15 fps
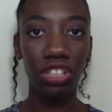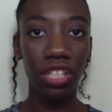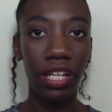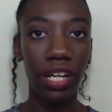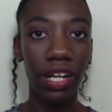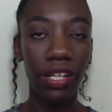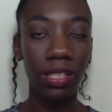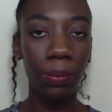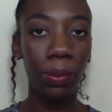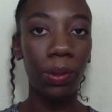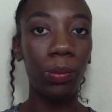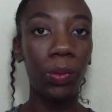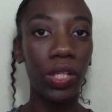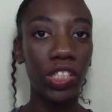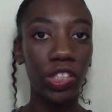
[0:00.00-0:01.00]
your hair to
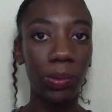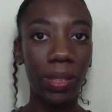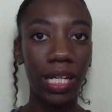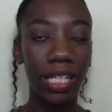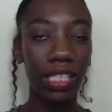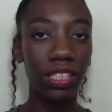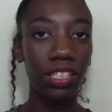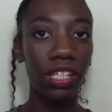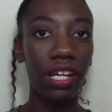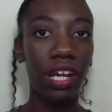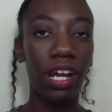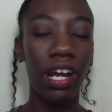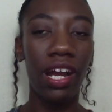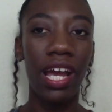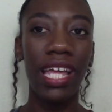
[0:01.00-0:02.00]
put moisture back into your
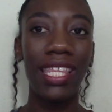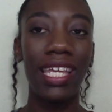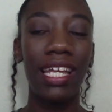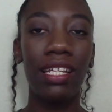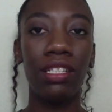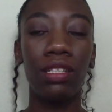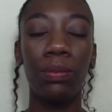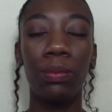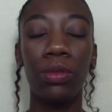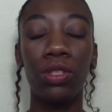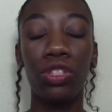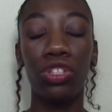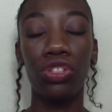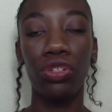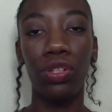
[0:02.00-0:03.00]
hair, and then
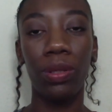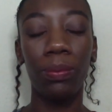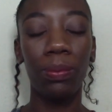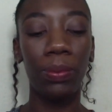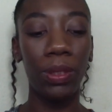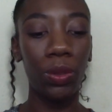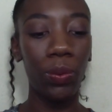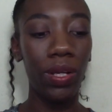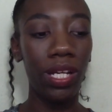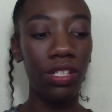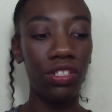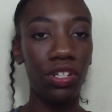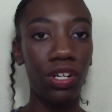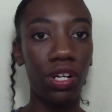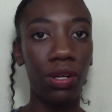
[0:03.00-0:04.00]
between
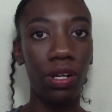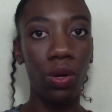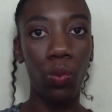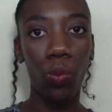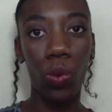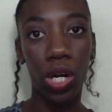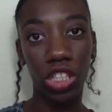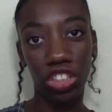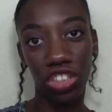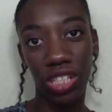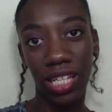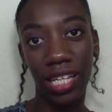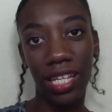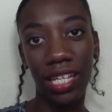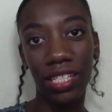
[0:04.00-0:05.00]
your wash
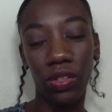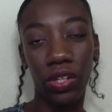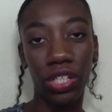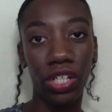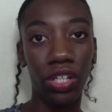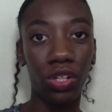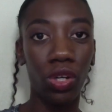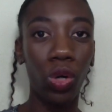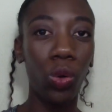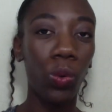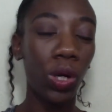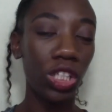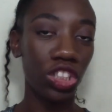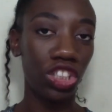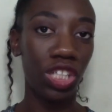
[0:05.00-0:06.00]
days or your
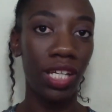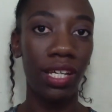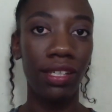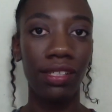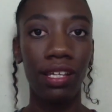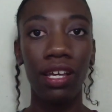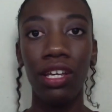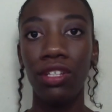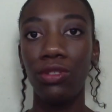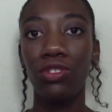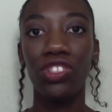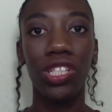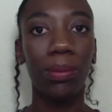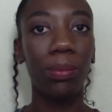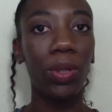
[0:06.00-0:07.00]
co-wash days, you
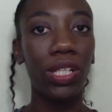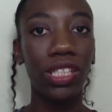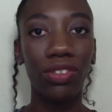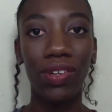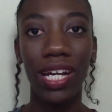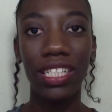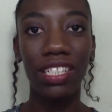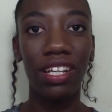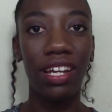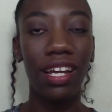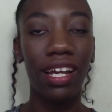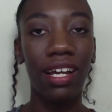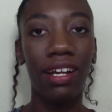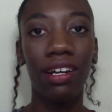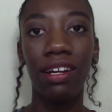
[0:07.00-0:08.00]
just moisturize your
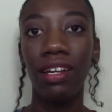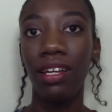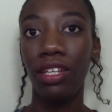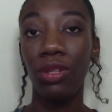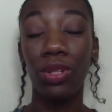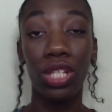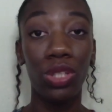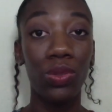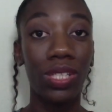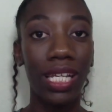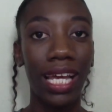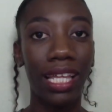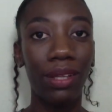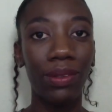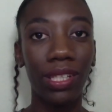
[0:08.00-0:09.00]
hair. You can use the
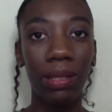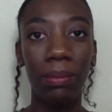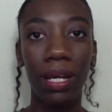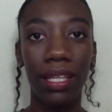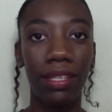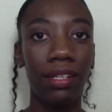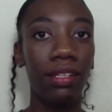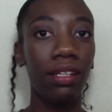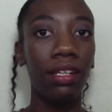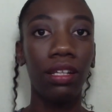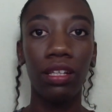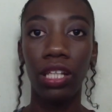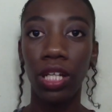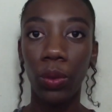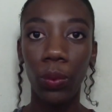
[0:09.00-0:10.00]
LOC method,
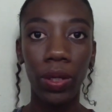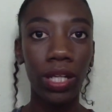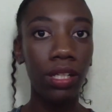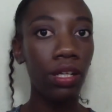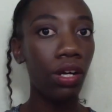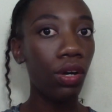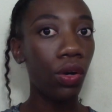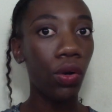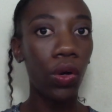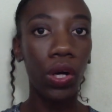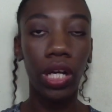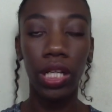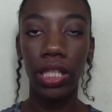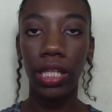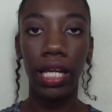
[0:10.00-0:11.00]
liquid,
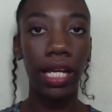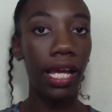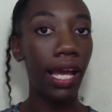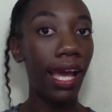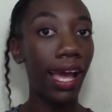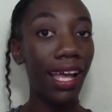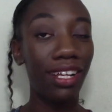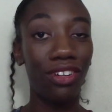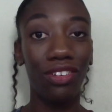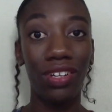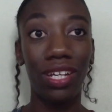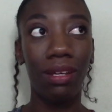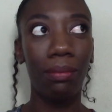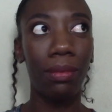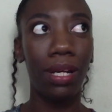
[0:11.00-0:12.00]
oil, and
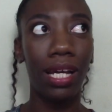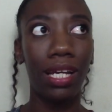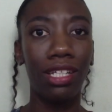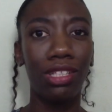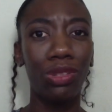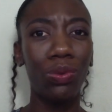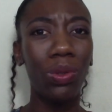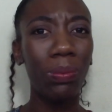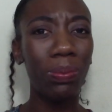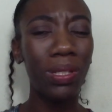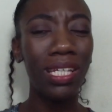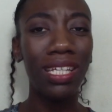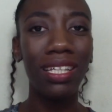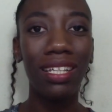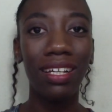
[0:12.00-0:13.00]
cream, and you would
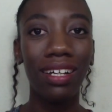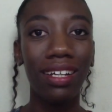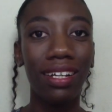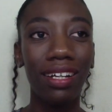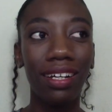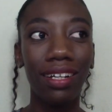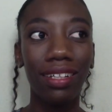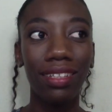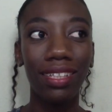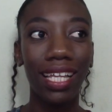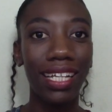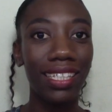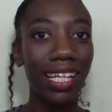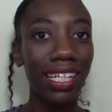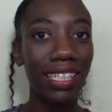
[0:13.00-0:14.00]
be
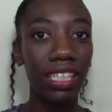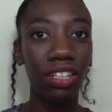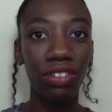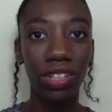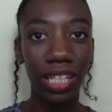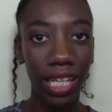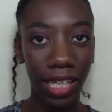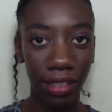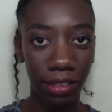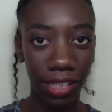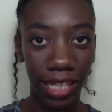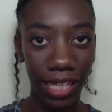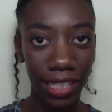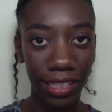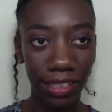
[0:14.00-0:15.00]
like, that's literally it,
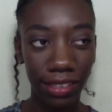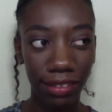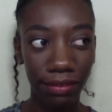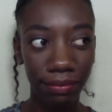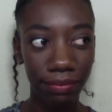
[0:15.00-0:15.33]
guys.